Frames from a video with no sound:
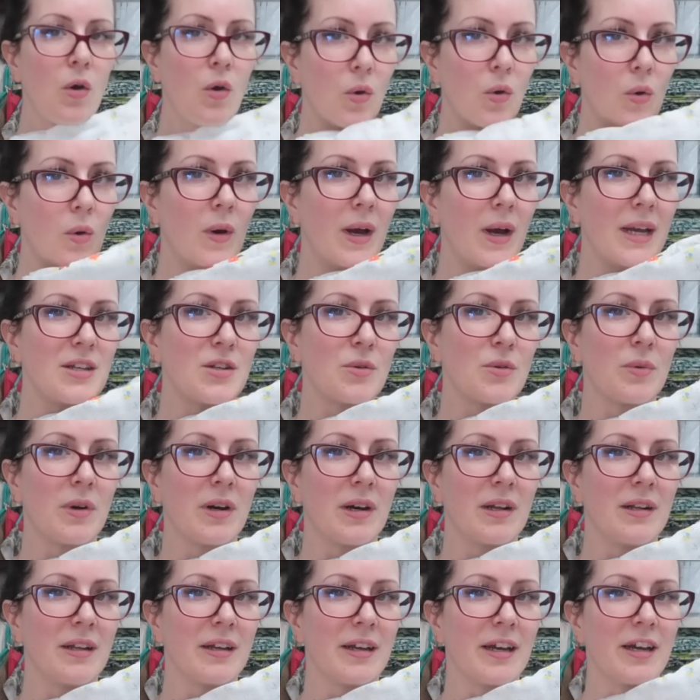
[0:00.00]
quite a
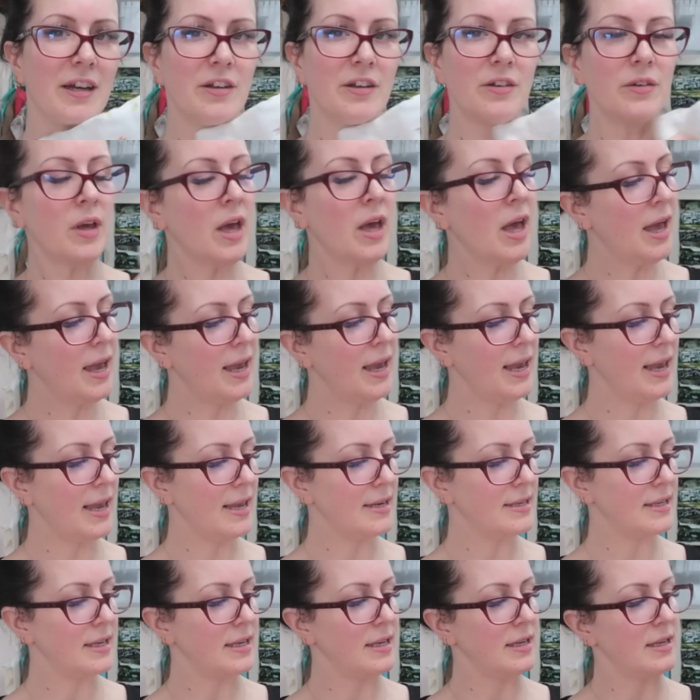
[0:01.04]
while ago.
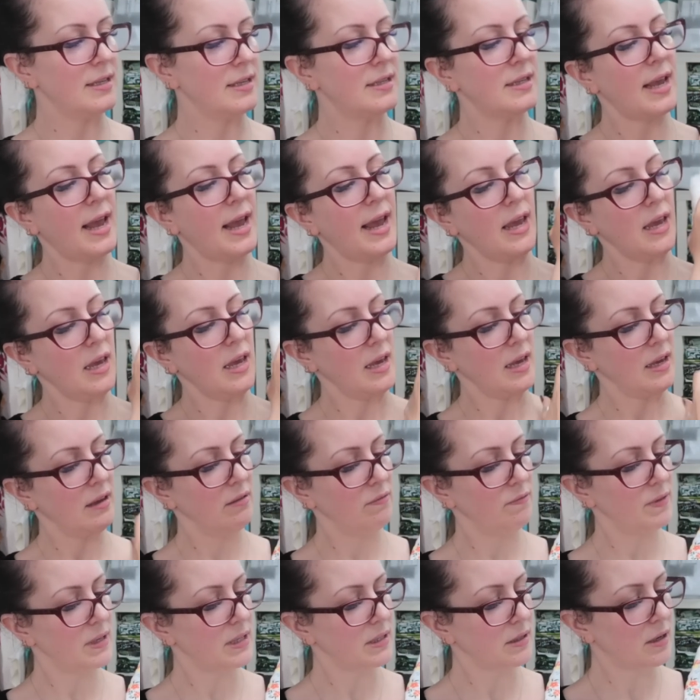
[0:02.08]
It is a
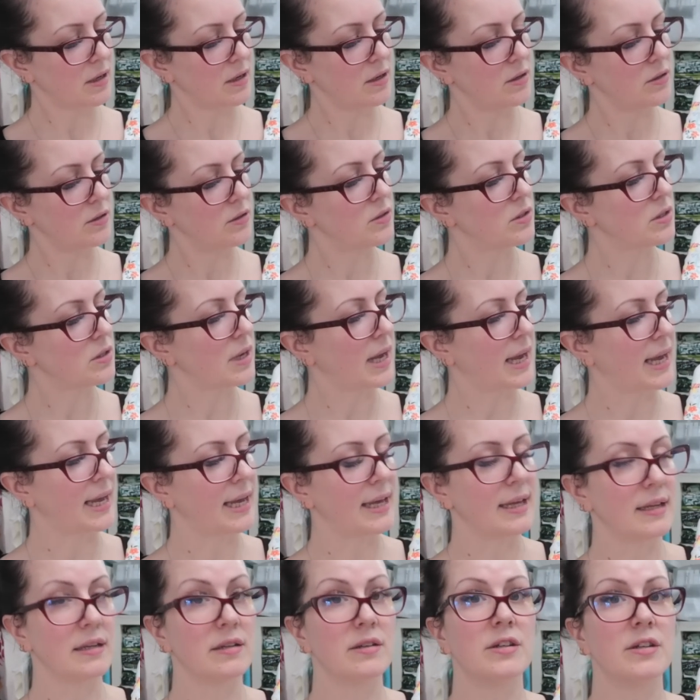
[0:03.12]
viscose
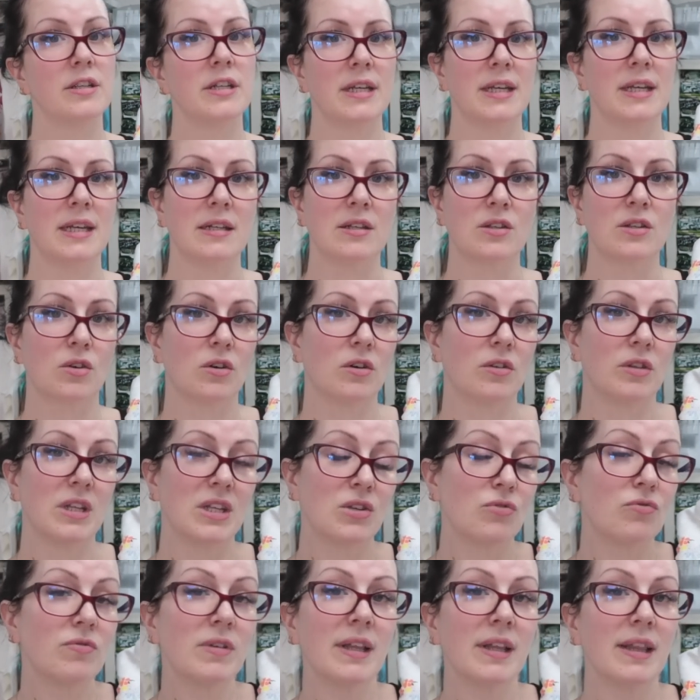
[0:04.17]
and it's got
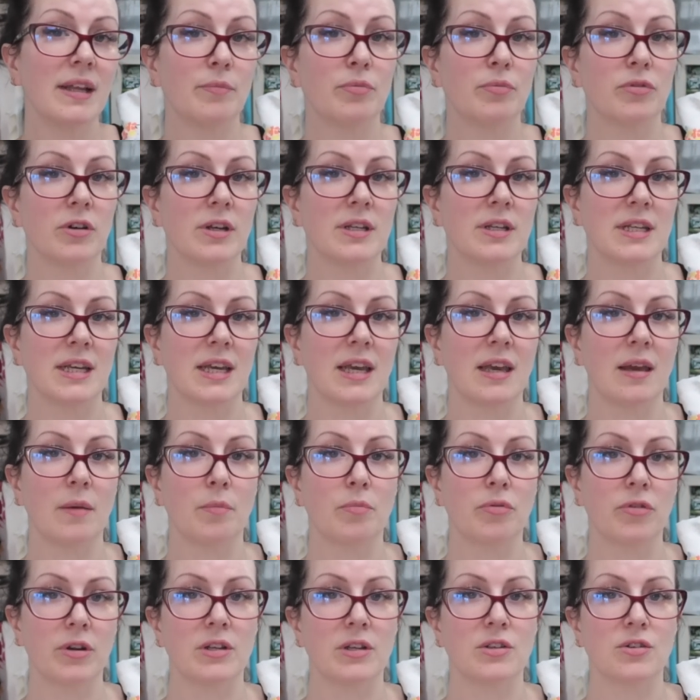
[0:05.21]
this really pretty
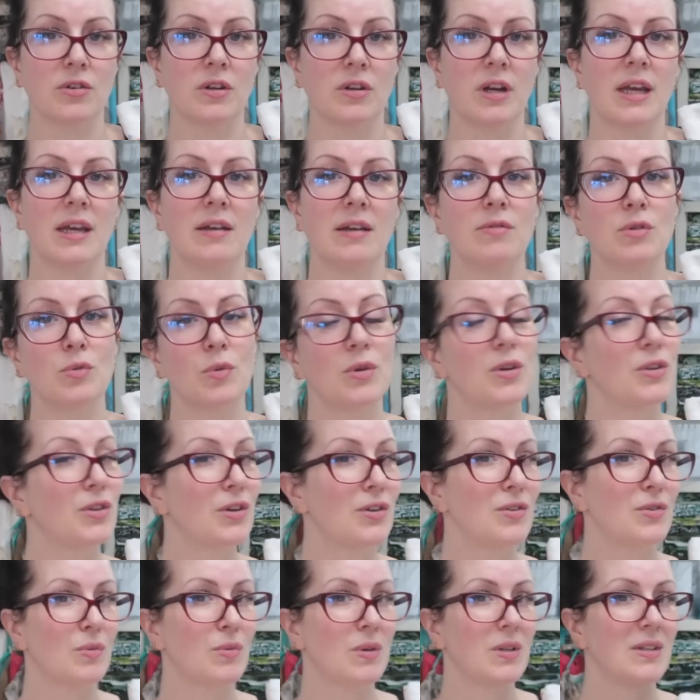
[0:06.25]
print on it. It was one of
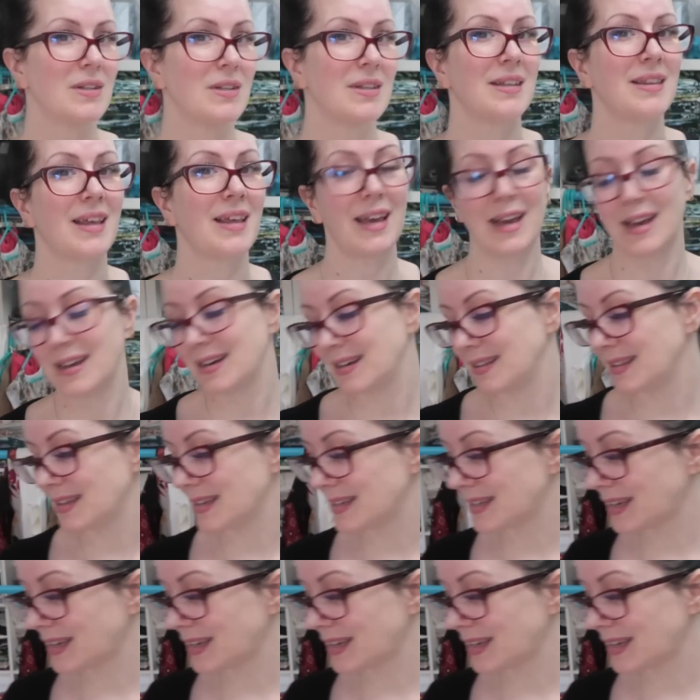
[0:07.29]
those ones that they had in the